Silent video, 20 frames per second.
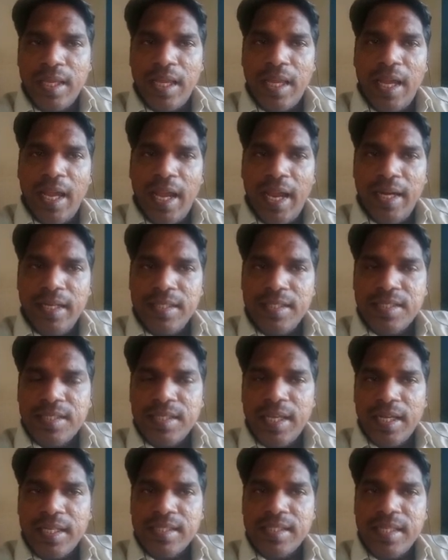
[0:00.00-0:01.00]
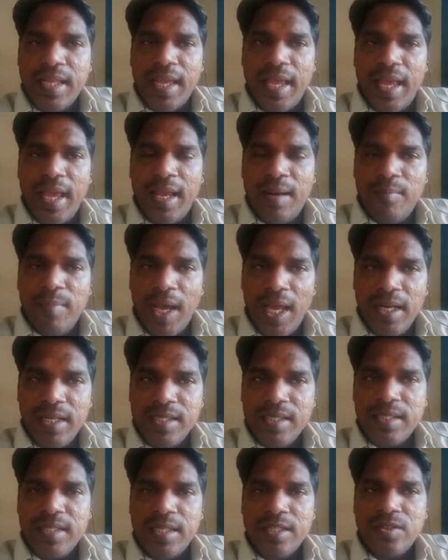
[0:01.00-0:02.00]
and checks and
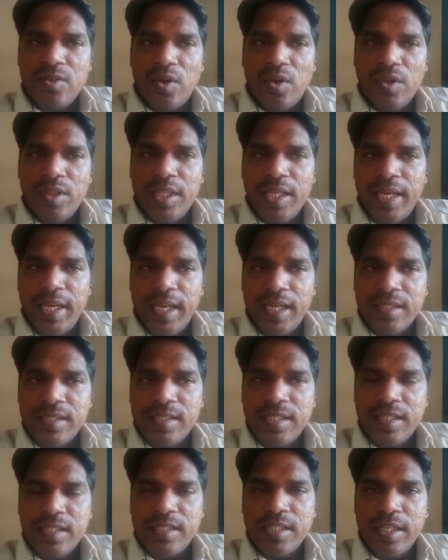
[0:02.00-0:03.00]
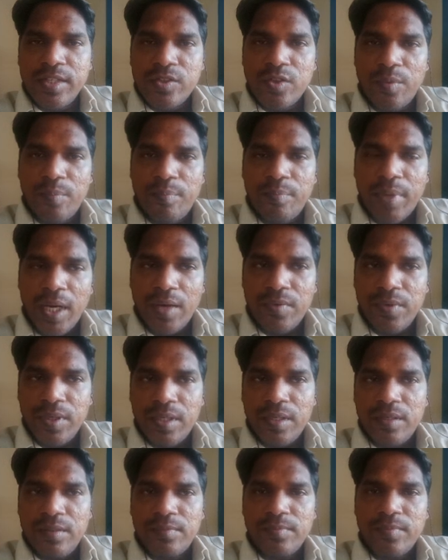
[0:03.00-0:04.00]
balances on the exercise of
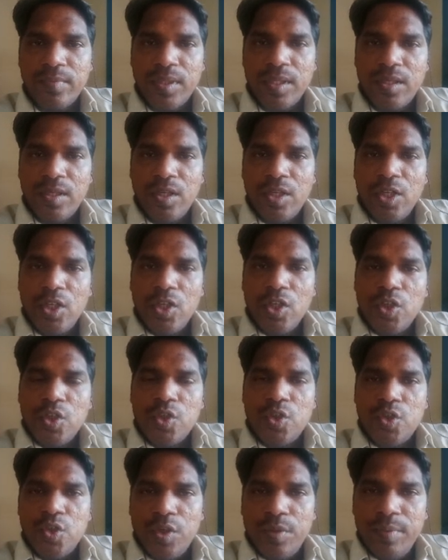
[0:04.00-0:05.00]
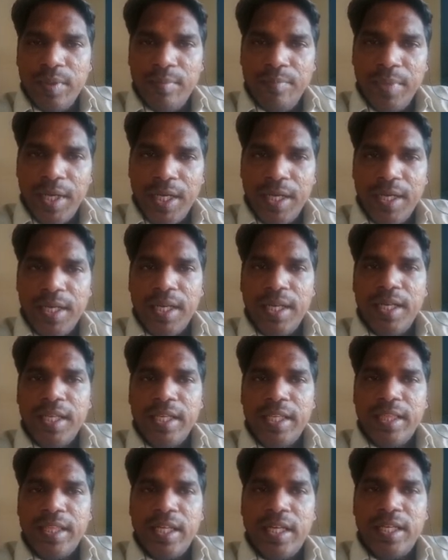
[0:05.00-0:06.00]
power should be maintained
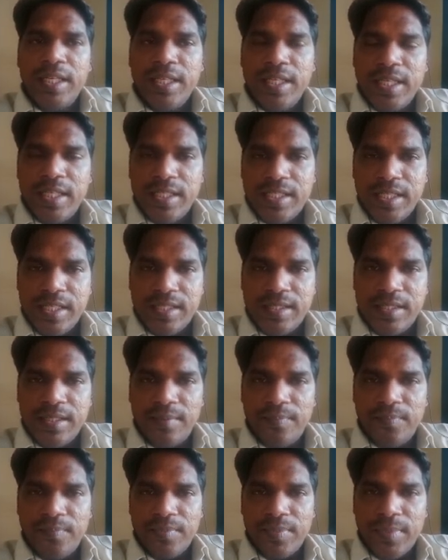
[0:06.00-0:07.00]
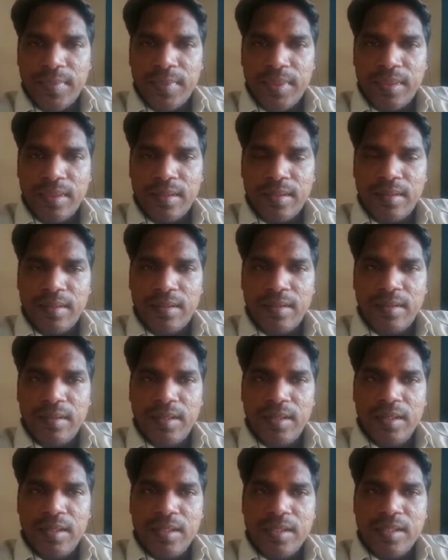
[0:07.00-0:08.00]
in the legal system.
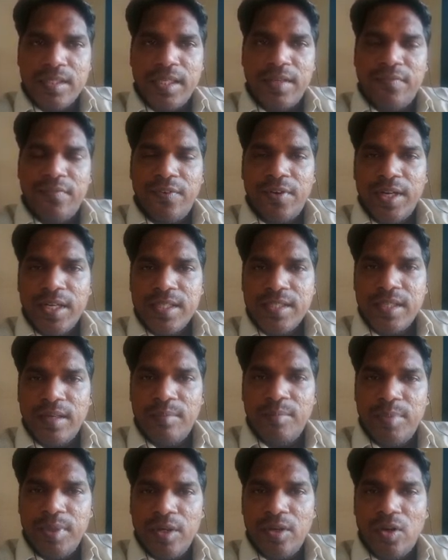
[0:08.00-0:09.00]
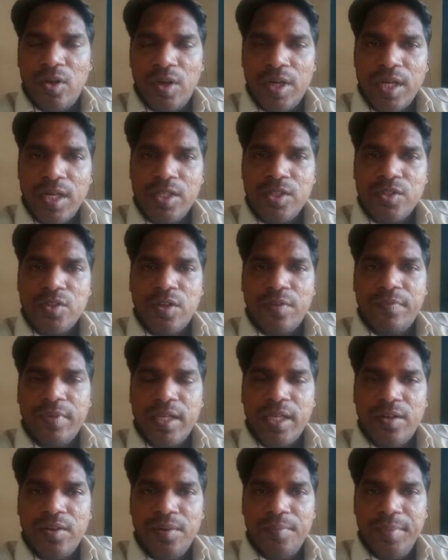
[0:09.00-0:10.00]
Say for example, organs of
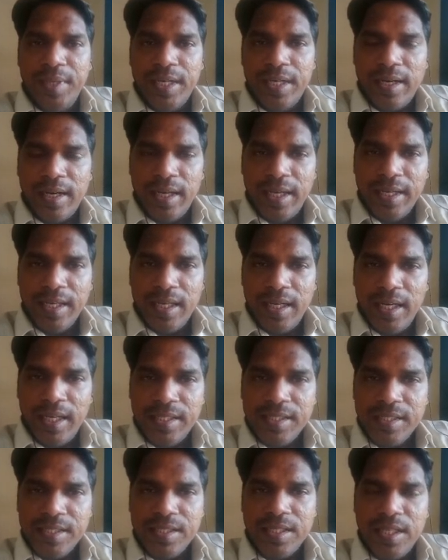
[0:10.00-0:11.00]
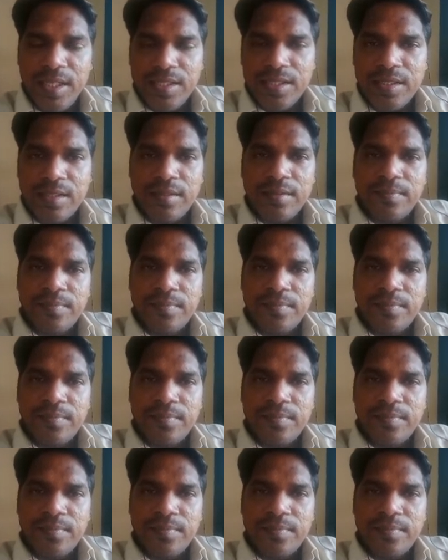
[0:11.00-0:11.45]
a government like a legislature